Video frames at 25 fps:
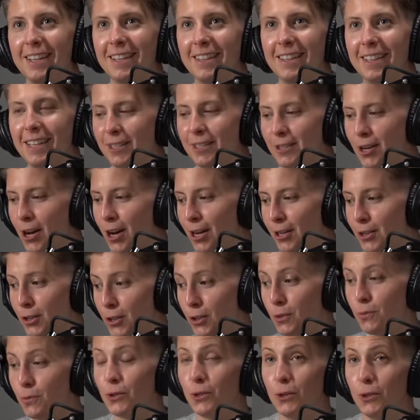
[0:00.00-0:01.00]
that's on
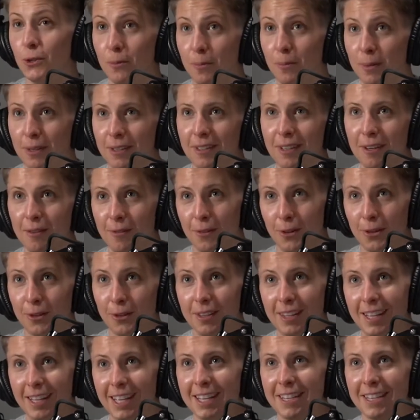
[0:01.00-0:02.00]
YouTube, of all
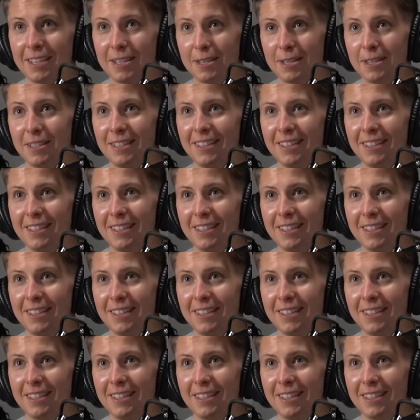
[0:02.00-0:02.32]
things.